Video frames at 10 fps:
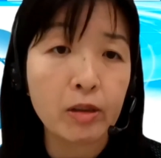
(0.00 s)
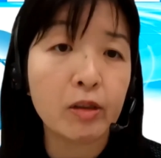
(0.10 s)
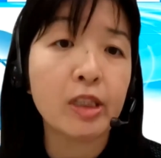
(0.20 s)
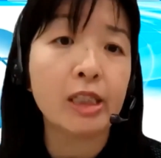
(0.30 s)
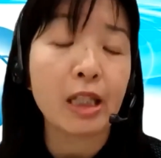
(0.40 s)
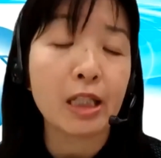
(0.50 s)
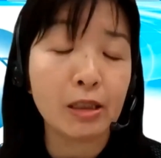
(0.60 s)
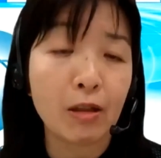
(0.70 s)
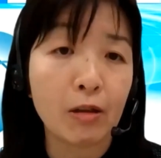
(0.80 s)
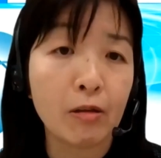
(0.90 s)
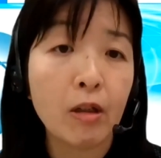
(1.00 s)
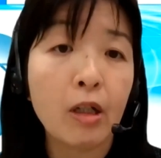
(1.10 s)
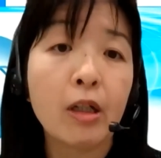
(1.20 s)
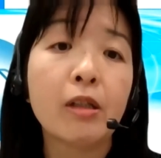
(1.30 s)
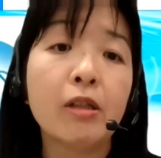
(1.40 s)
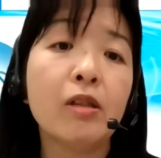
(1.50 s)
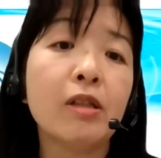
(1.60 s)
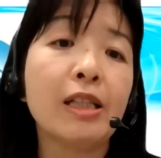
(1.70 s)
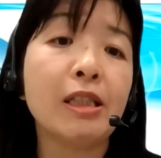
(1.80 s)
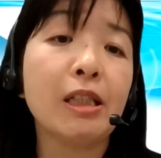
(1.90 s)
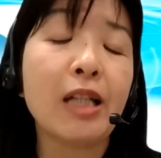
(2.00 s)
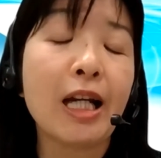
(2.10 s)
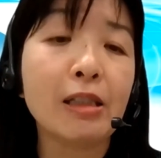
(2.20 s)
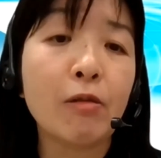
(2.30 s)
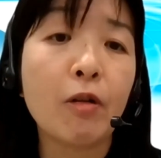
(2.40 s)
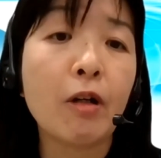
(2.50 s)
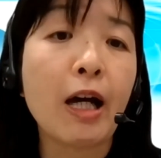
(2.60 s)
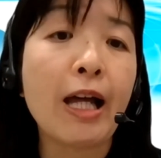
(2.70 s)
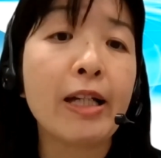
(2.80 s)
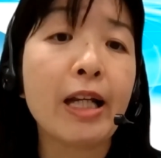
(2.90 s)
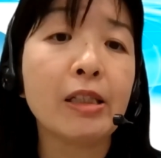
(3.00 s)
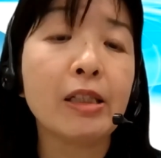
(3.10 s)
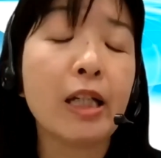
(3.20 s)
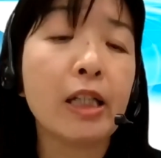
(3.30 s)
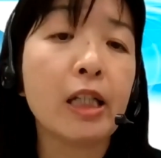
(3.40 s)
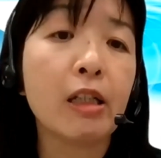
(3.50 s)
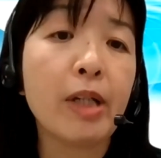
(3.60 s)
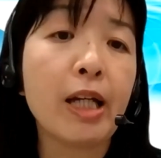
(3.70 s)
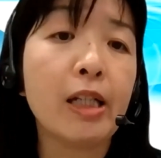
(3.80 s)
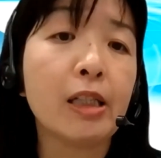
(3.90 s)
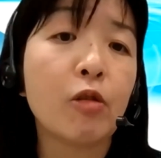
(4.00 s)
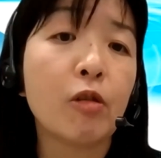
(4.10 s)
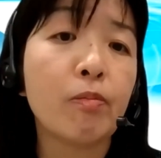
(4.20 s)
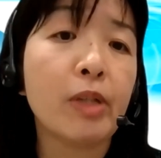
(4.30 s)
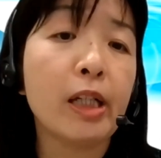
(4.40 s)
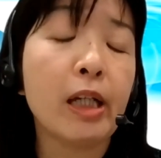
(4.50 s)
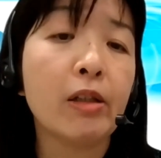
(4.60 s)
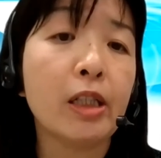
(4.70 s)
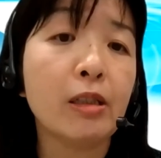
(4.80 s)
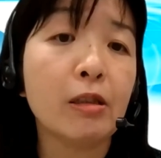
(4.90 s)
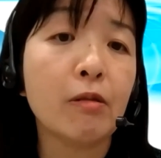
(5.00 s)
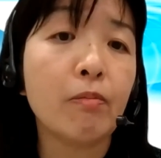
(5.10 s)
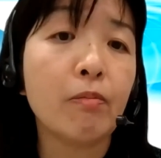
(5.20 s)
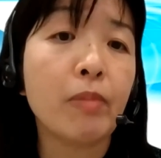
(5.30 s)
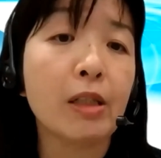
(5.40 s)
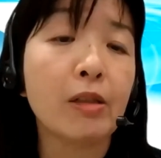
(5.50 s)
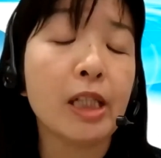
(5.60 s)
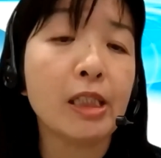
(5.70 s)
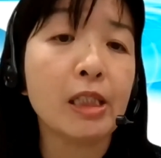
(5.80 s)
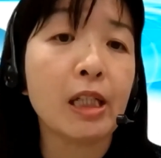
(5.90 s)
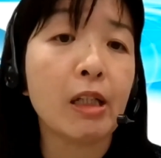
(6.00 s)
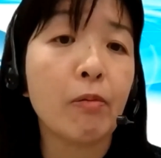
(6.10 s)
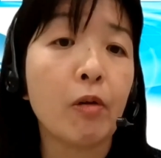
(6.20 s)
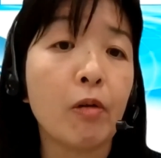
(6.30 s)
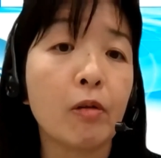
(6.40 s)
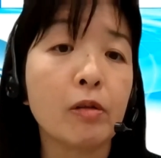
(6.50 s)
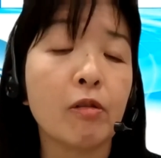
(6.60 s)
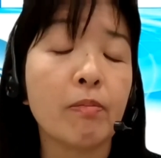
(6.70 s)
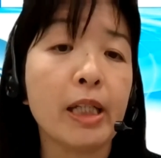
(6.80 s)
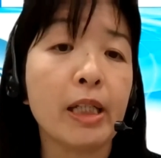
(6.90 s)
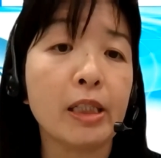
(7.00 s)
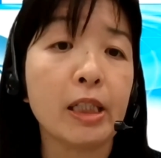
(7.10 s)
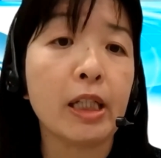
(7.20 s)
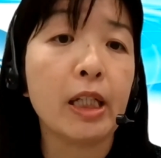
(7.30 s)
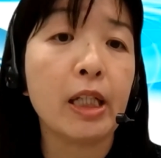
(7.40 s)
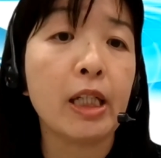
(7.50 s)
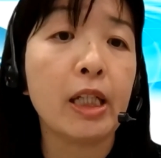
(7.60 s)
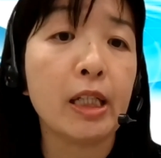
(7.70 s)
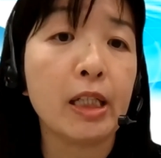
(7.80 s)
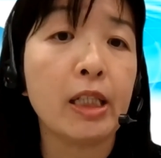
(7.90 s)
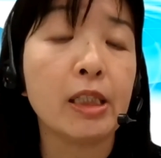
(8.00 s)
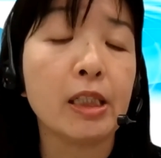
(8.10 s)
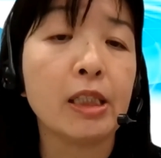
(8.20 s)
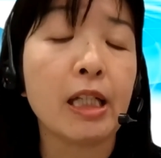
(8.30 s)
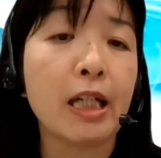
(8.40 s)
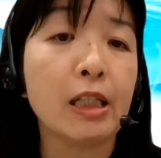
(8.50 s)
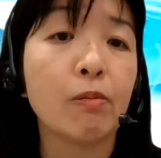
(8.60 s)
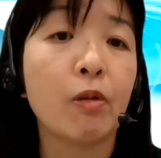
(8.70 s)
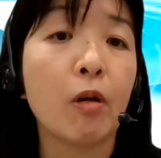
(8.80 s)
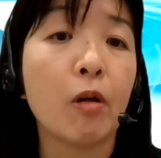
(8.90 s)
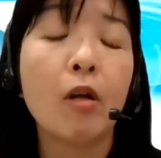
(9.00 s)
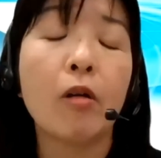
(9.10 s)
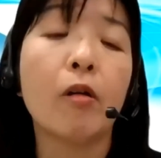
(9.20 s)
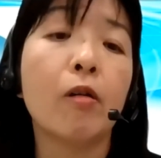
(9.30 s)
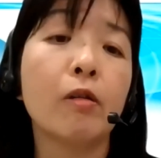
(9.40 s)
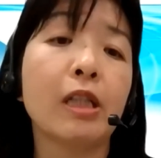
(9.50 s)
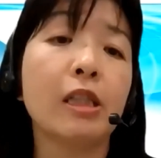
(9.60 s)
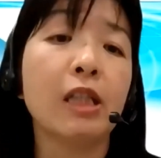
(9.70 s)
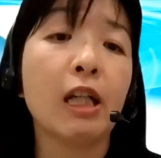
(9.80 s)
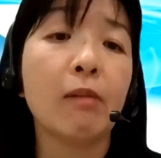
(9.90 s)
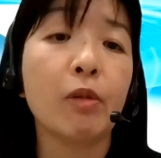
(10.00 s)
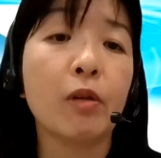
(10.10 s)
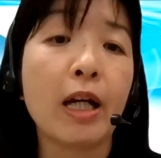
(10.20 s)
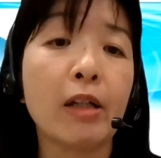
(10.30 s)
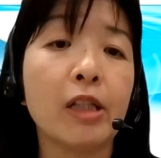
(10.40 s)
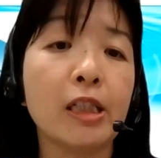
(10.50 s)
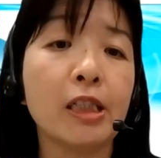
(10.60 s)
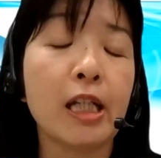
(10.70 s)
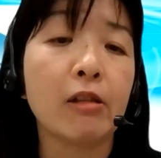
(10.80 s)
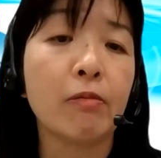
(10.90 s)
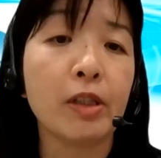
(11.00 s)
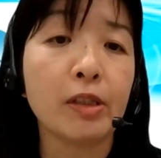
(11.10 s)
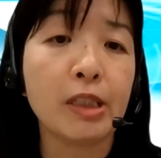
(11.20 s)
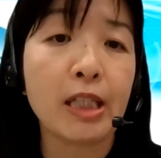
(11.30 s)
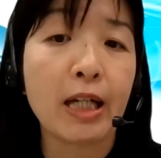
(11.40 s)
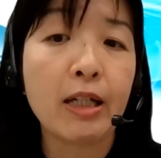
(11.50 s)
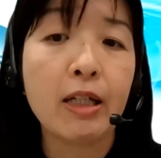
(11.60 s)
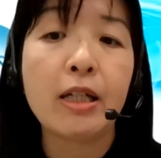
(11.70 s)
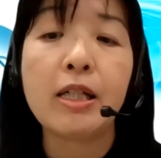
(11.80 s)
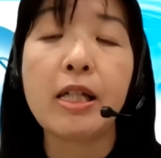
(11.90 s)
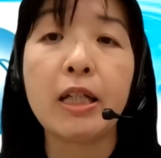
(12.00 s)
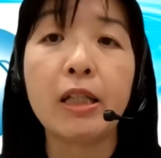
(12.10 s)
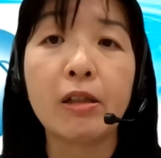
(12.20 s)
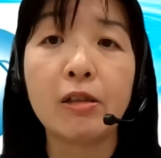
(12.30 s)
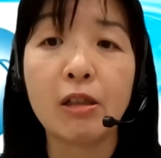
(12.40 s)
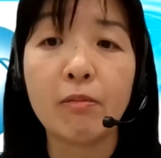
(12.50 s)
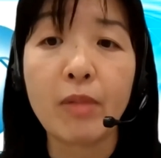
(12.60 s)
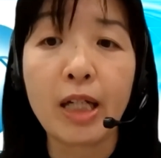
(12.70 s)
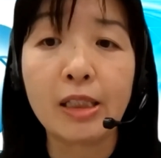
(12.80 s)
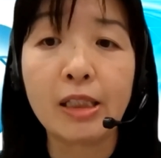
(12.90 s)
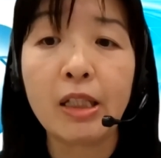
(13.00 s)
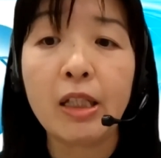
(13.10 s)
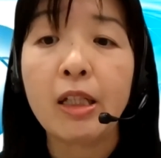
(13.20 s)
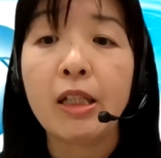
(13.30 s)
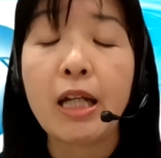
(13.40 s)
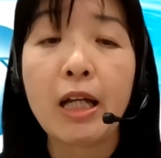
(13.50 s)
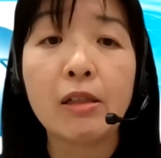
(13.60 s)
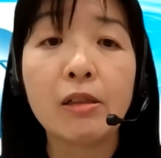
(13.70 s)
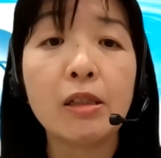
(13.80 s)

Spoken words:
discussion to assist us for understanding various complicated issues, but necessary for solving the challenge for sustainable and resilient future. Thank you so much. Now,